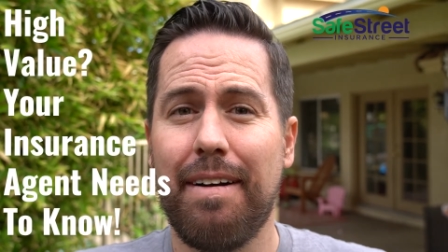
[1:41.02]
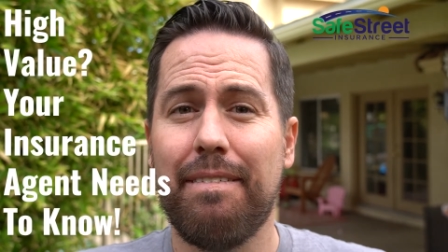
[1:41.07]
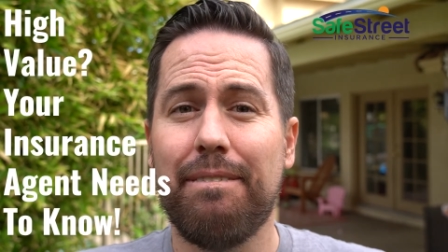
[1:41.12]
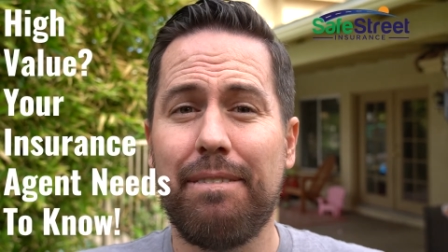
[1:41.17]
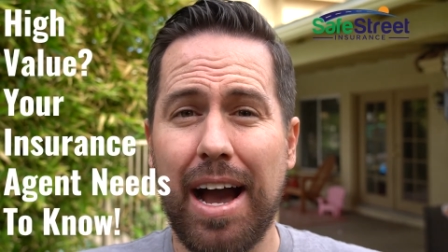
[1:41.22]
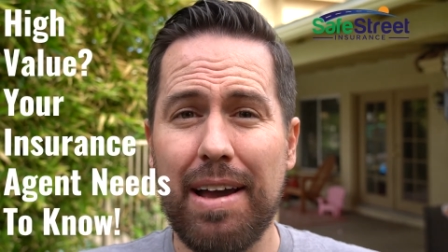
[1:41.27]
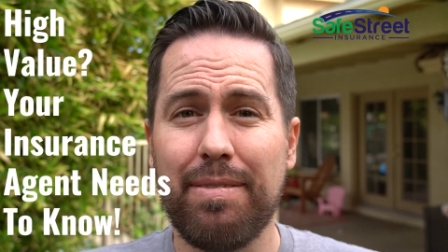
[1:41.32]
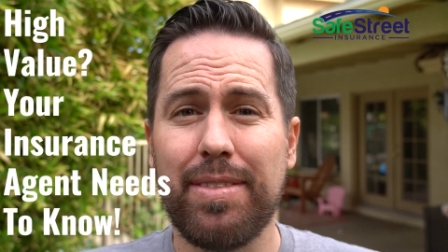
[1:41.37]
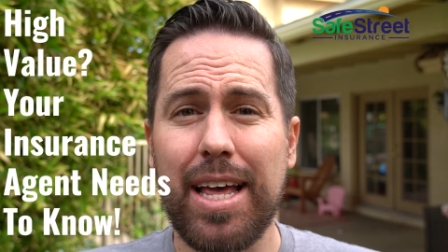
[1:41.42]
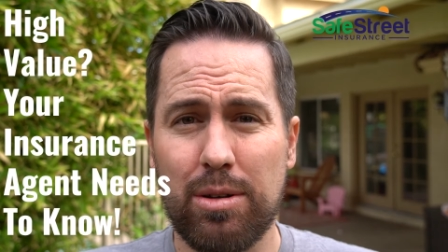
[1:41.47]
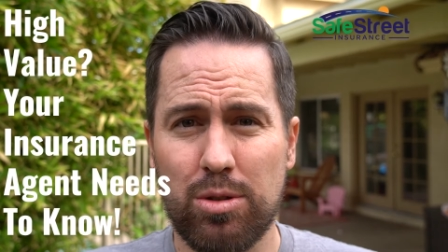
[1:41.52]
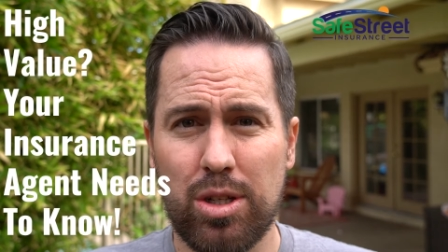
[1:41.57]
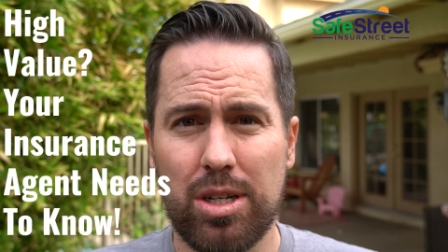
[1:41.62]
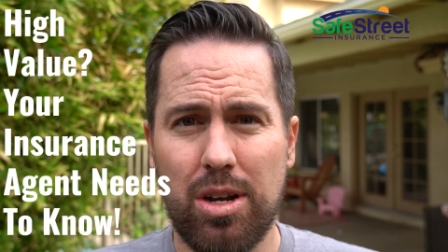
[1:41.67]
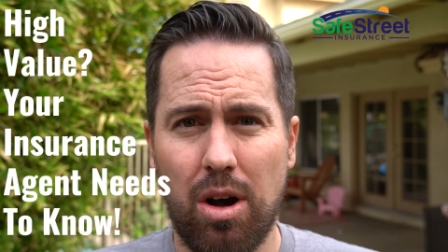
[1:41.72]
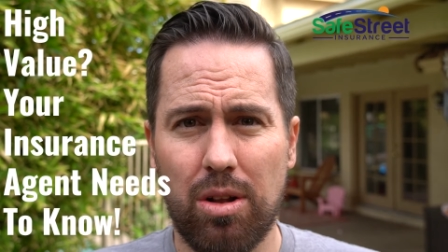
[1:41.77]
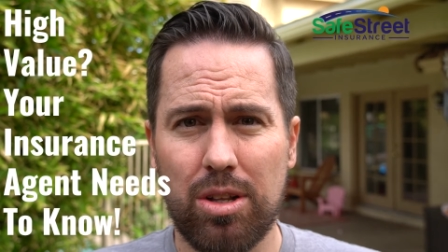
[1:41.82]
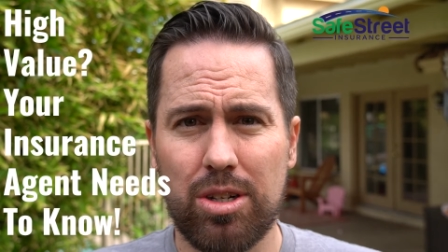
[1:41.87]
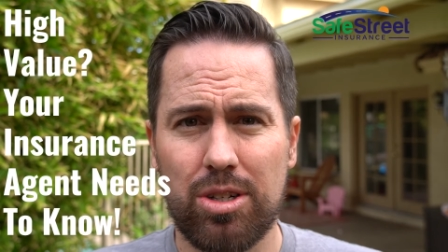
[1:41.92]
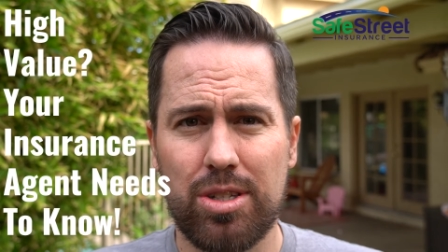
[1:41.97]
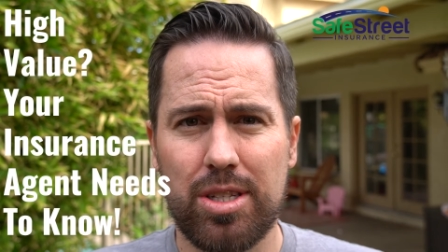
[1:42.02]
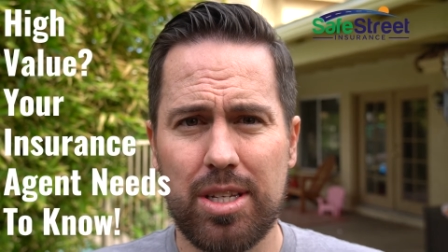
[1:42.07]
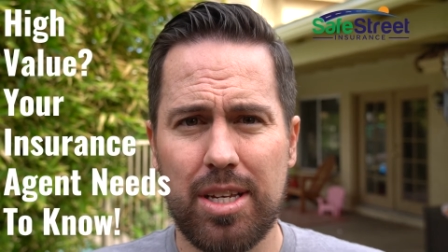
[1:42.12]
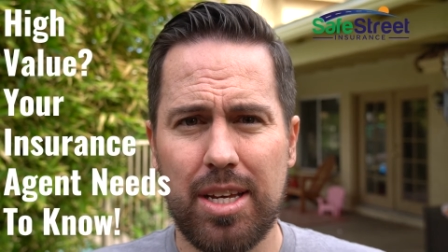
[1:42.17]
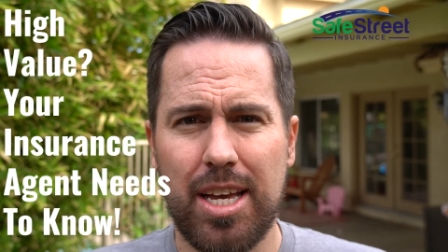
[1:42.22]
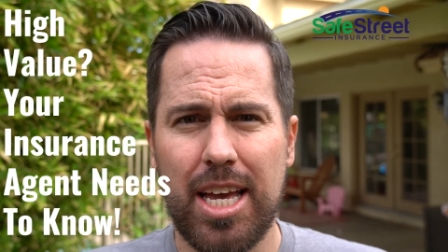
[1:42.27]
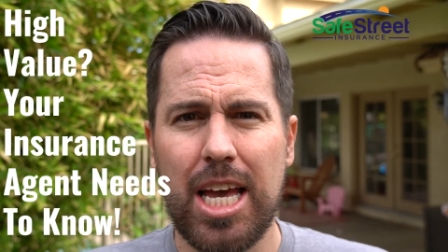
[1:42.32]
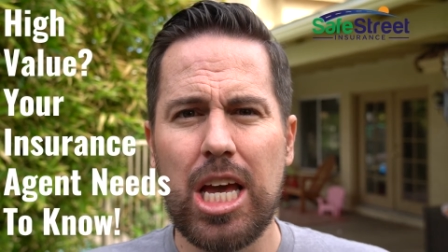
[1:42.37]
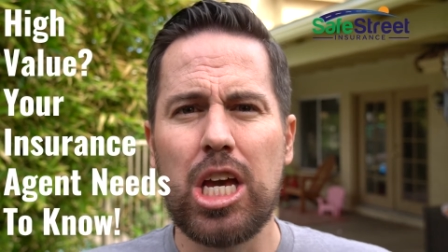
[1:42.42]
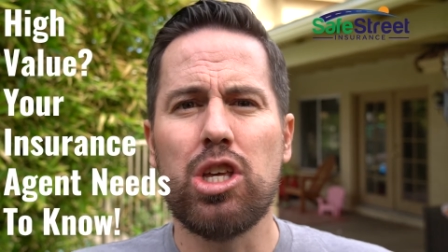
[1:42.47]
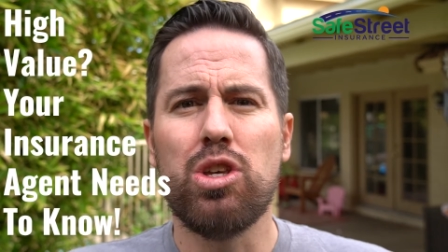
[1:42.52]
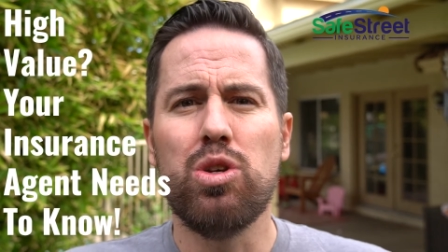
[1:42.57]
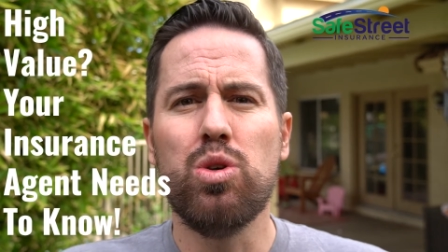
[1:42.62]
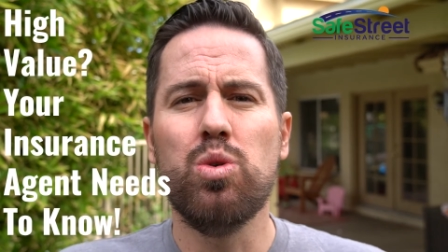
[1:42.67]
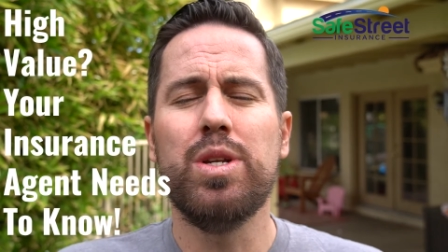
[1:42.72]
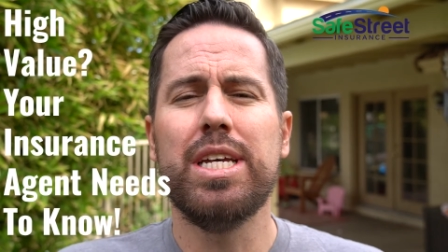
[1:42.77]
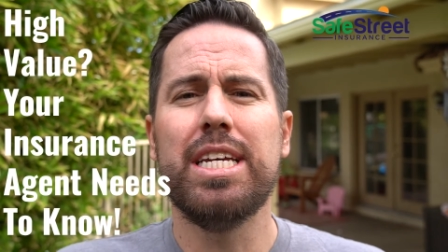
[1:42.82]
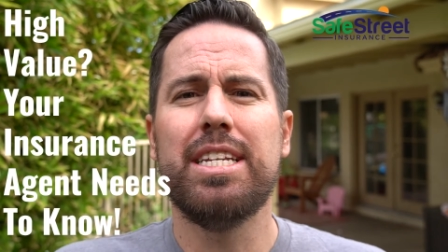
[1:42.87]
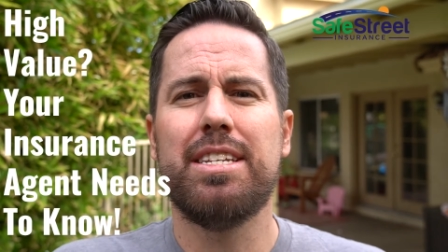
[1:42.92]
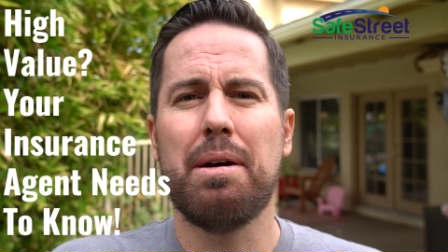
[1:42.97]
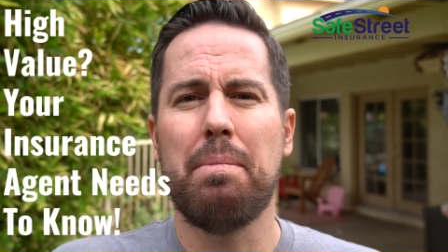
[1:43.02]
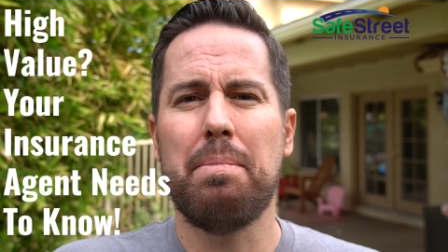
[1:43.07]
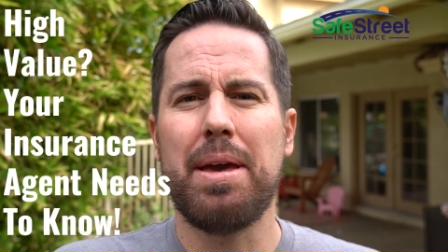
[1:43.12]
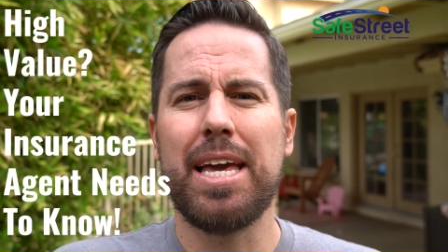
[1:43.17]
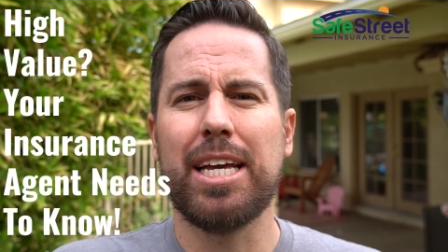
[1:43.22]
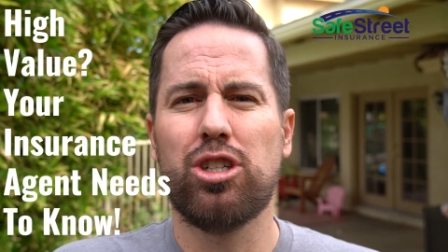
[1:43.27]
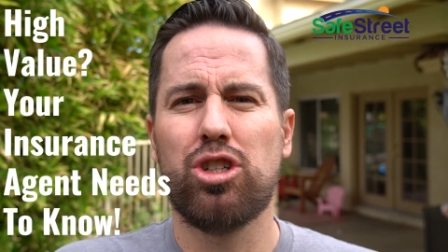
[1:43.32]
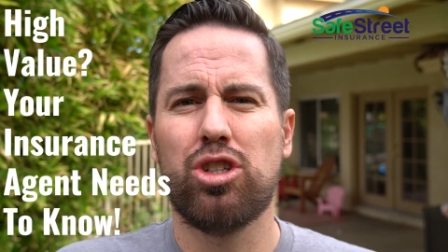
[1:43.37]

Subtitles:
$5,000, you need to make